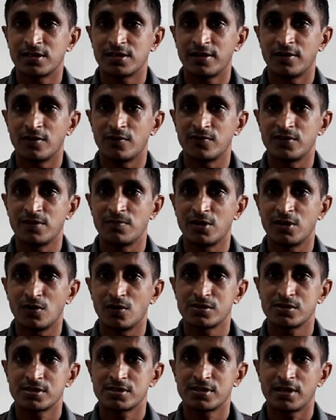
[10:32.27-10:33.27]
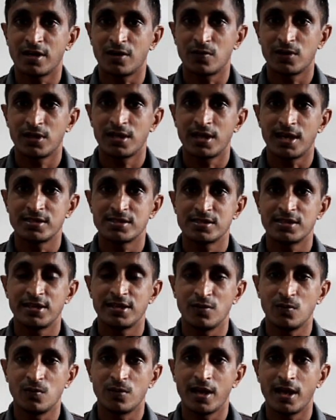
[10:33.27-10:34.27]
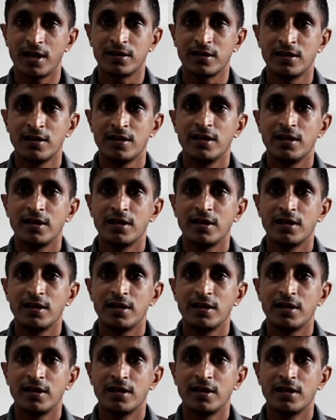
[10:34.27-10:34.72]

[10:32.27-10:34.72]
kind of thing because now he has a new gang.